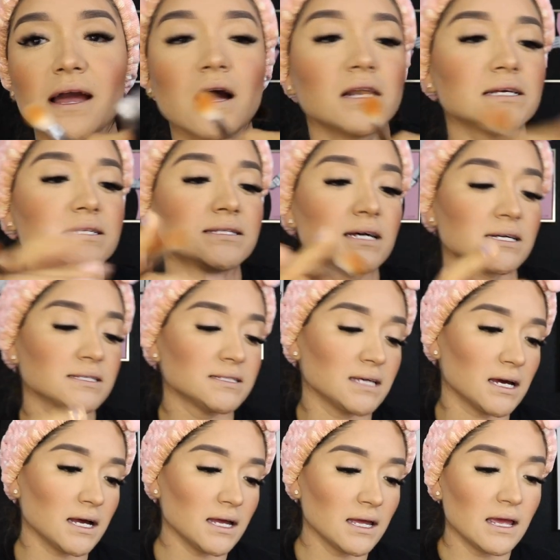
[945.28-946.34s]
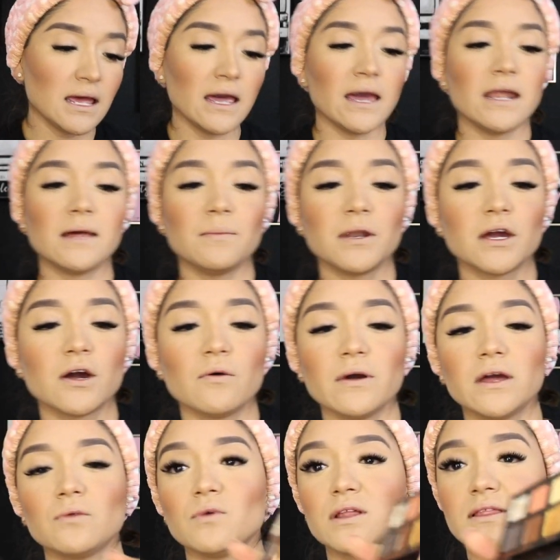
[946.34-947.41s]
Anastasia, and I'm going to go
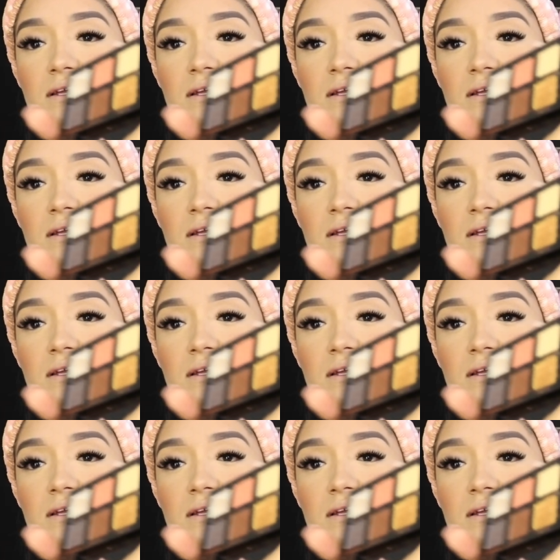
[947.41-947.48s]
in with